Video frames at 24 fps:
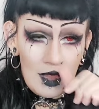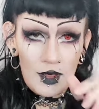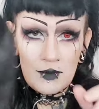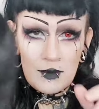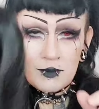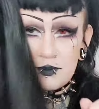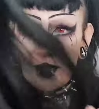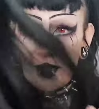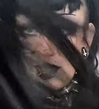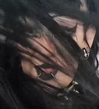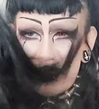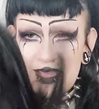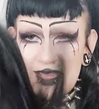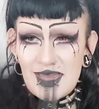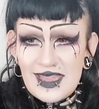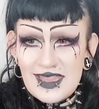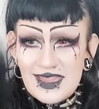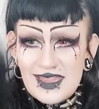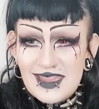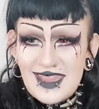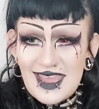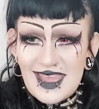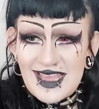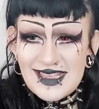But
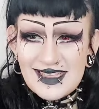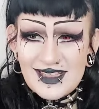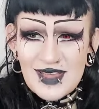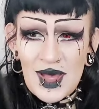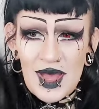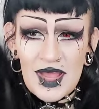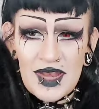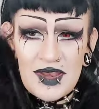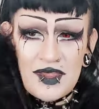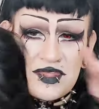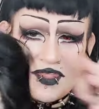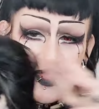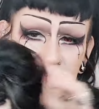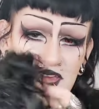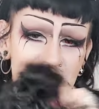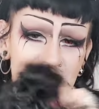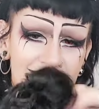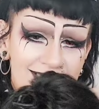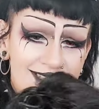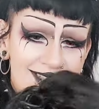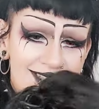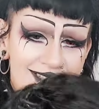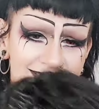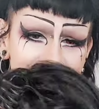these kind of
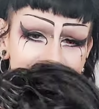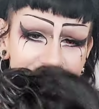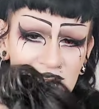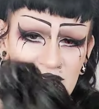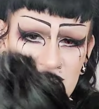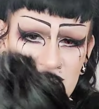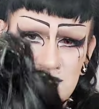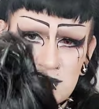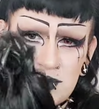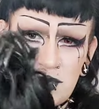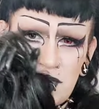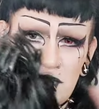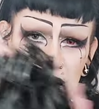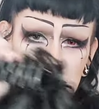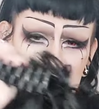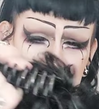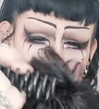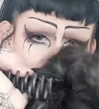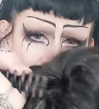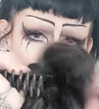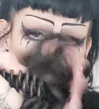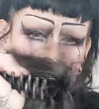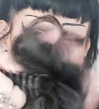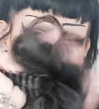things, I
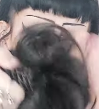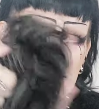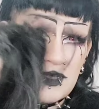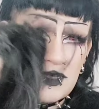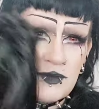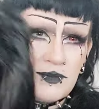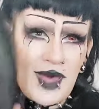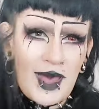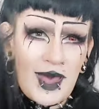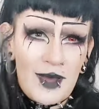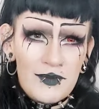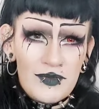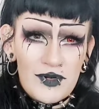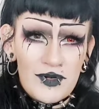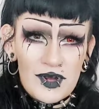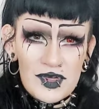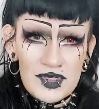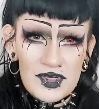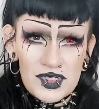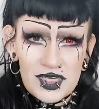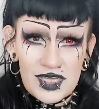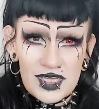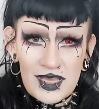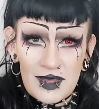suppose, we could
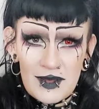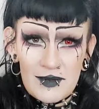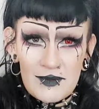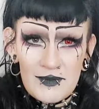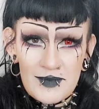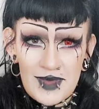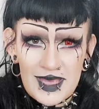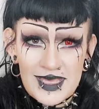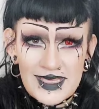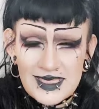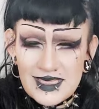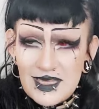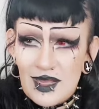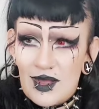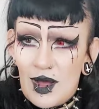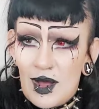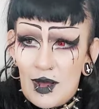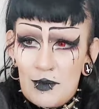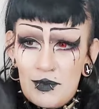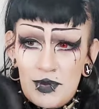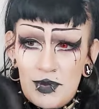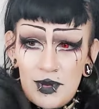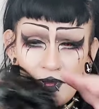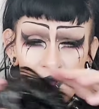backbrush it, mess it
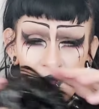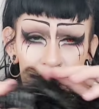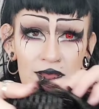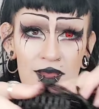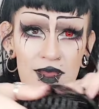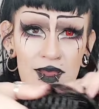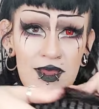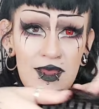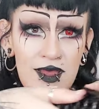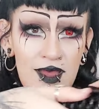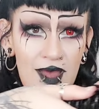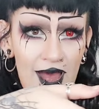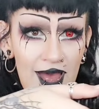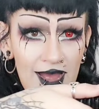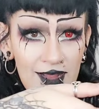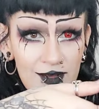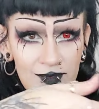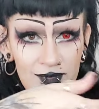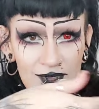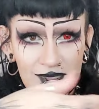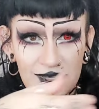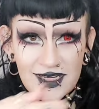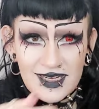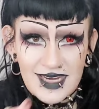up, and
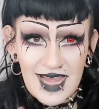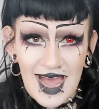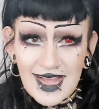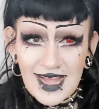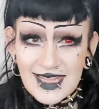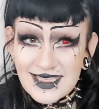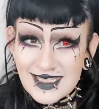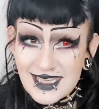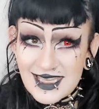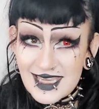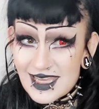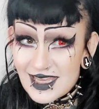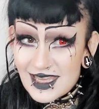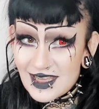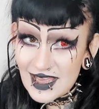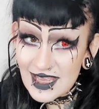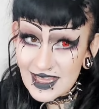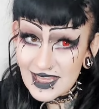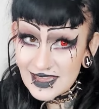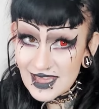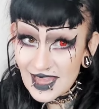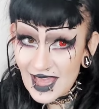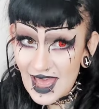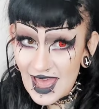we could add it
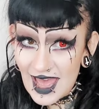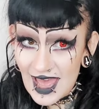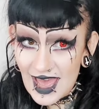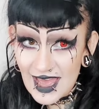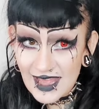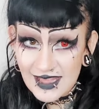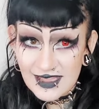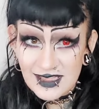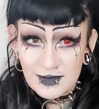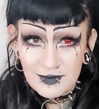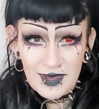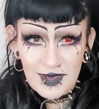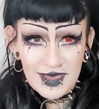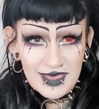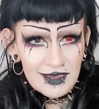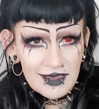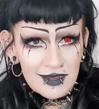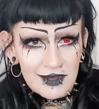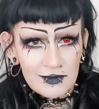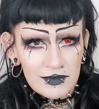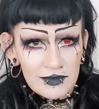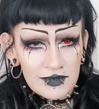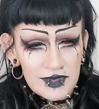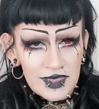in the hair to make
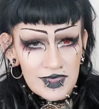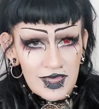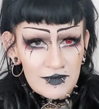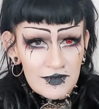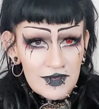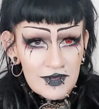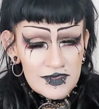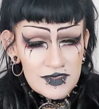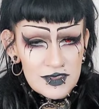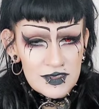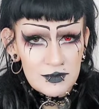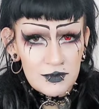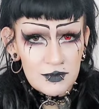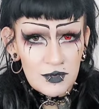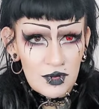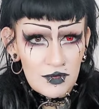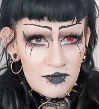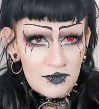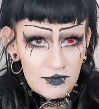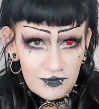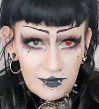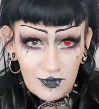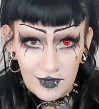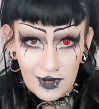it, give it some more
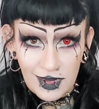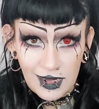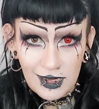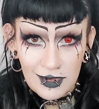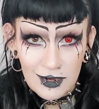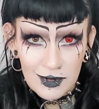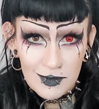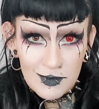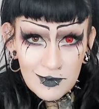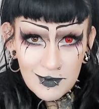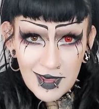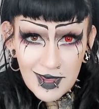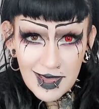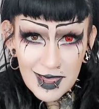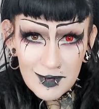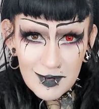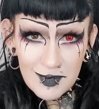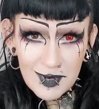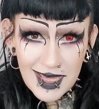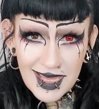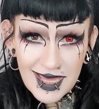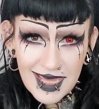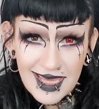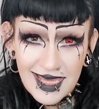volume
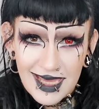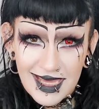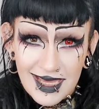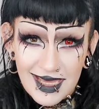maybe?